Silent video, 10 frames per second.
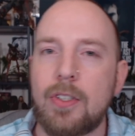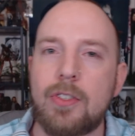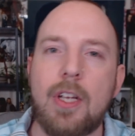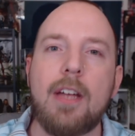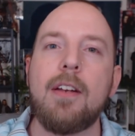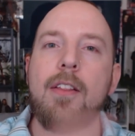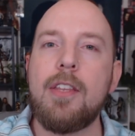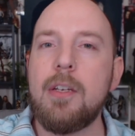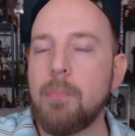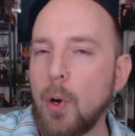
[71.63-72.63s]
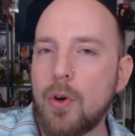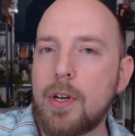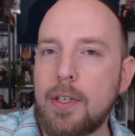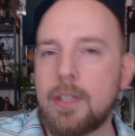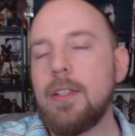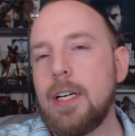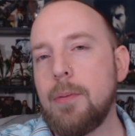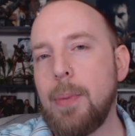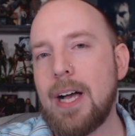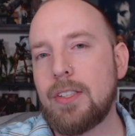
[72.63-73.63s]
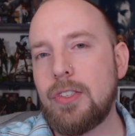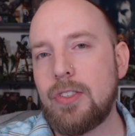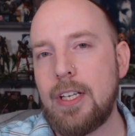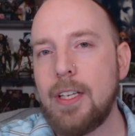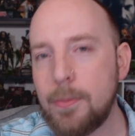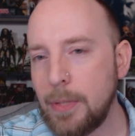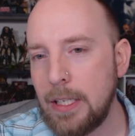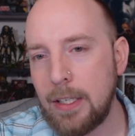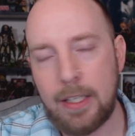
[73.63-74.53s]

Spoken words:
send the bulk boxes to him.